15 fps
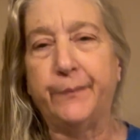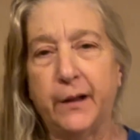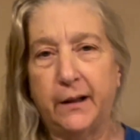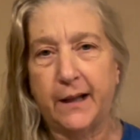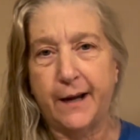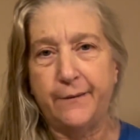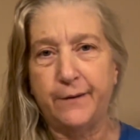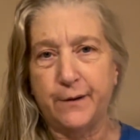
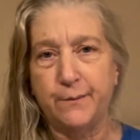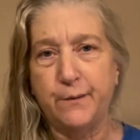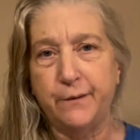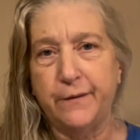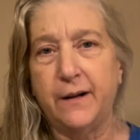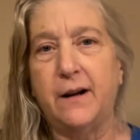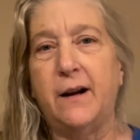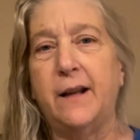Life is
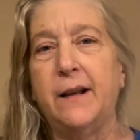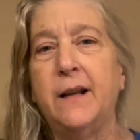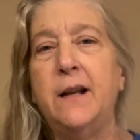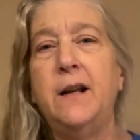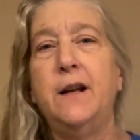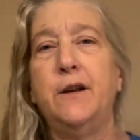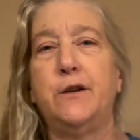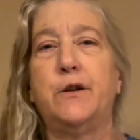moving on.
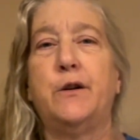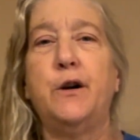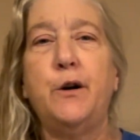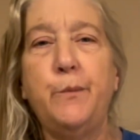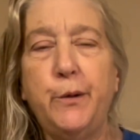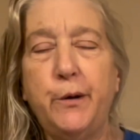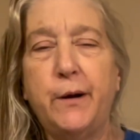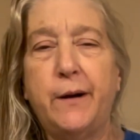So I
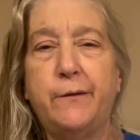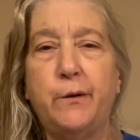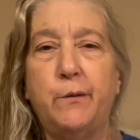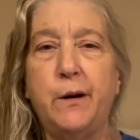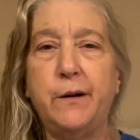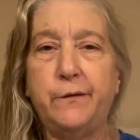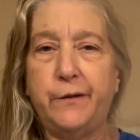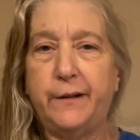hope you have a
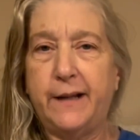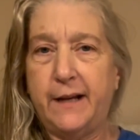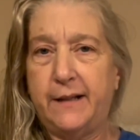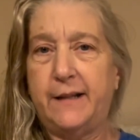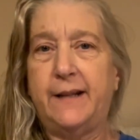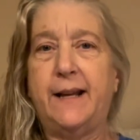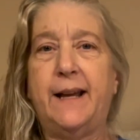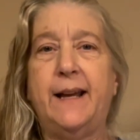wonderful day
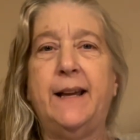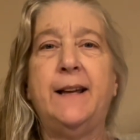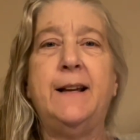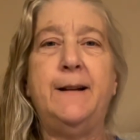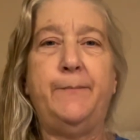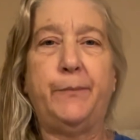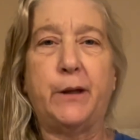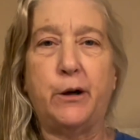today.
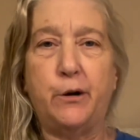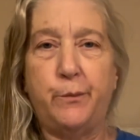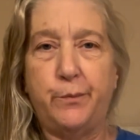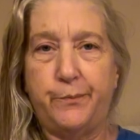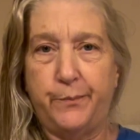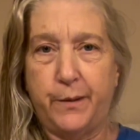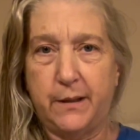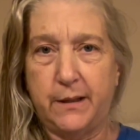I hope
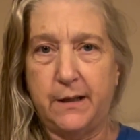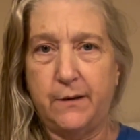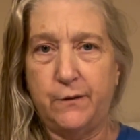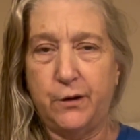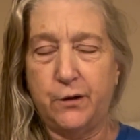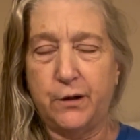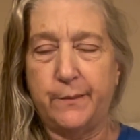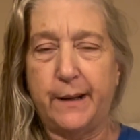this gives
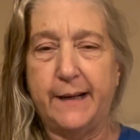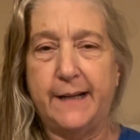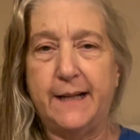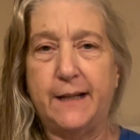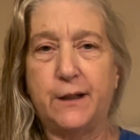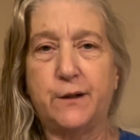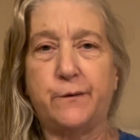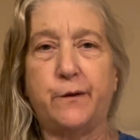you some
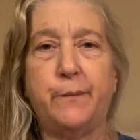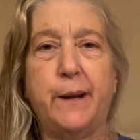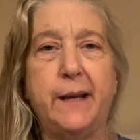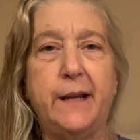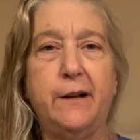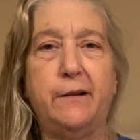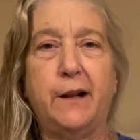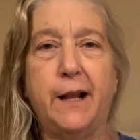ideas for
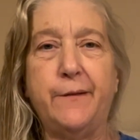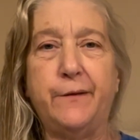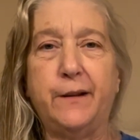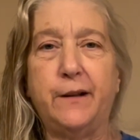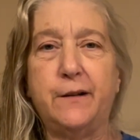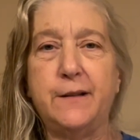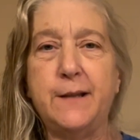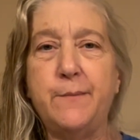making your life a
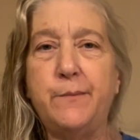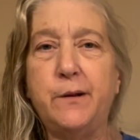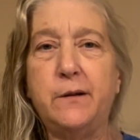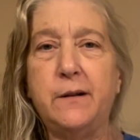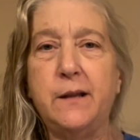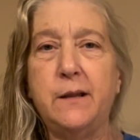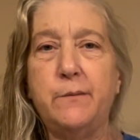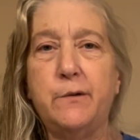little simpler
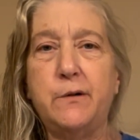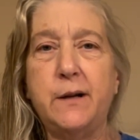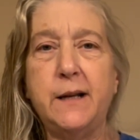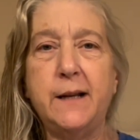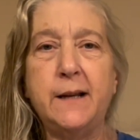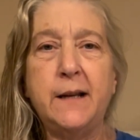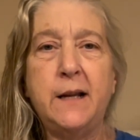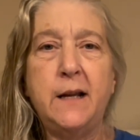in the
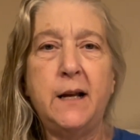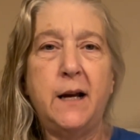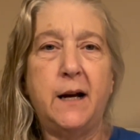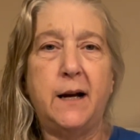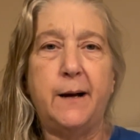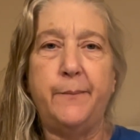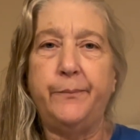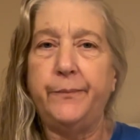morning.
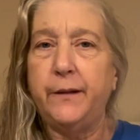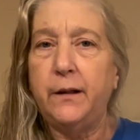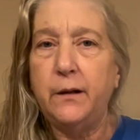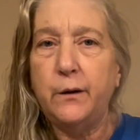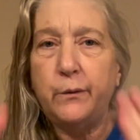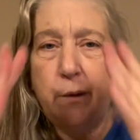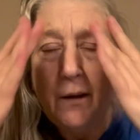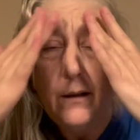You
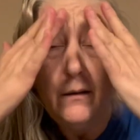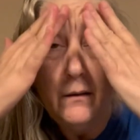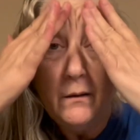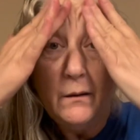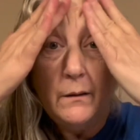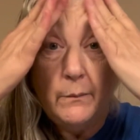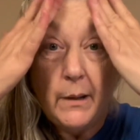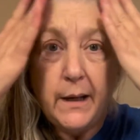know what?
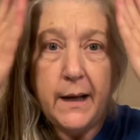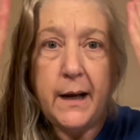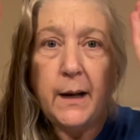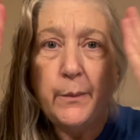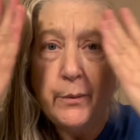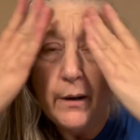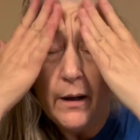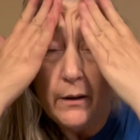My
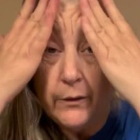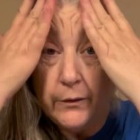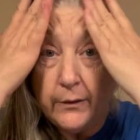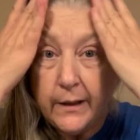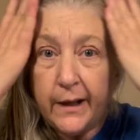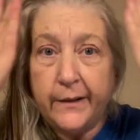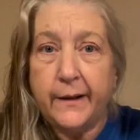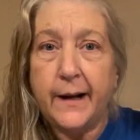eyebrows,
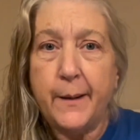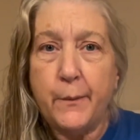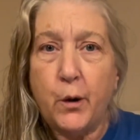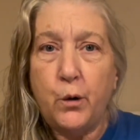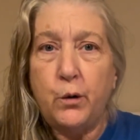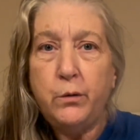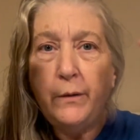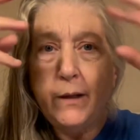now that I'm
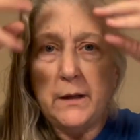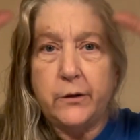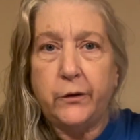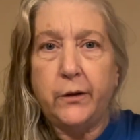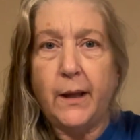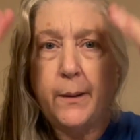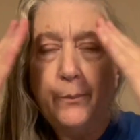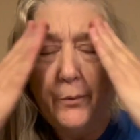old, they
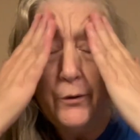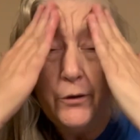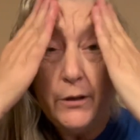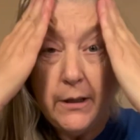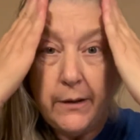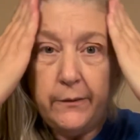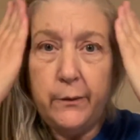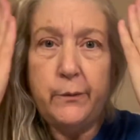just get
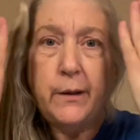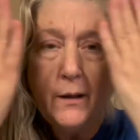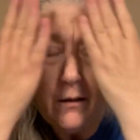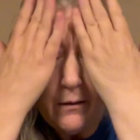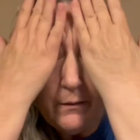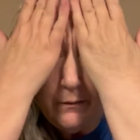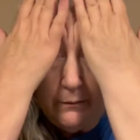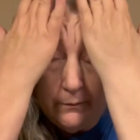bushy everywhere.